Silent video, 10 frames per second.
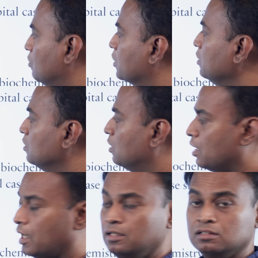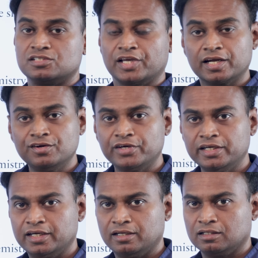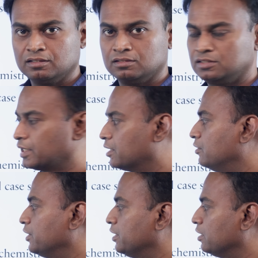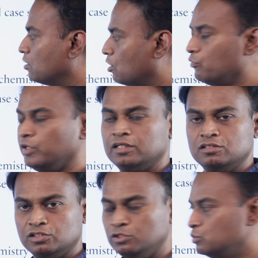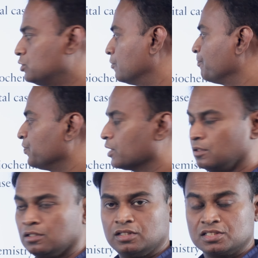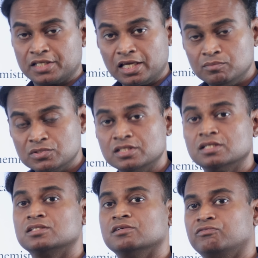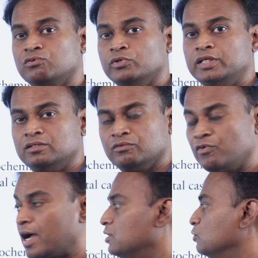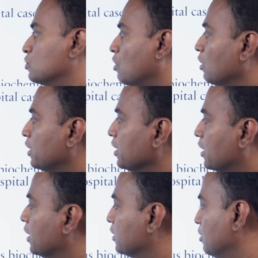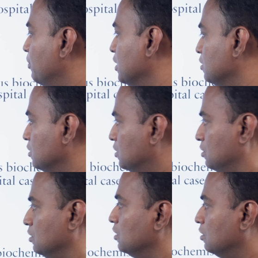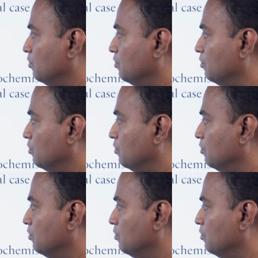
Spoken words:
Okay, and secondary data, how it is used. The same CSF fluid values already collected by this